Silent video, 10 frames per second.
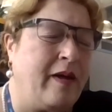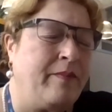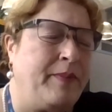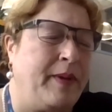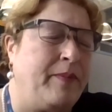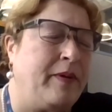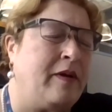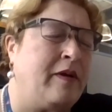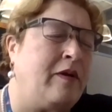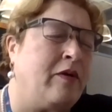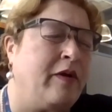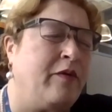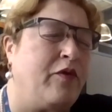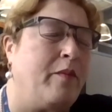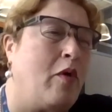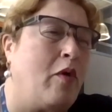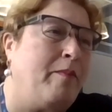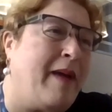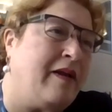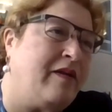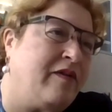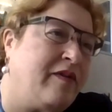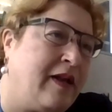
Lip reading: people looking for more balance and